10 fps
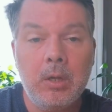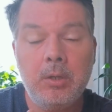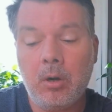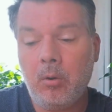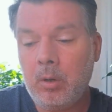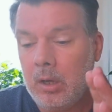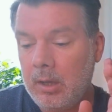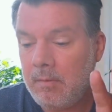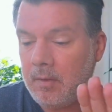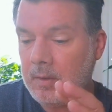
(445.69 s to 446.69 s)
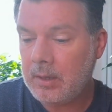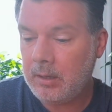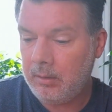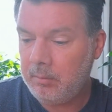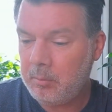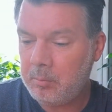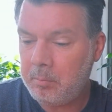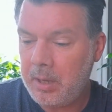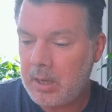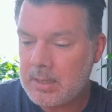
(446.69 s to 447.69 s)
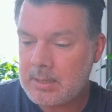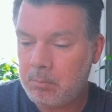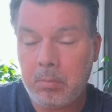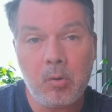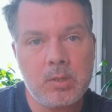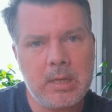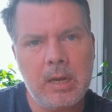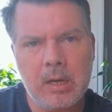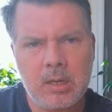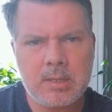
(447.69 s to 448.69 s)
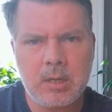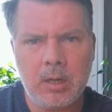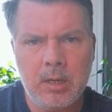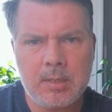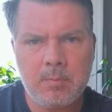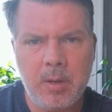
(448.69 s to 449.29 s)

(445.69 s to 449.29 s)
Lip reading: Even the biggest bonsai nurseries,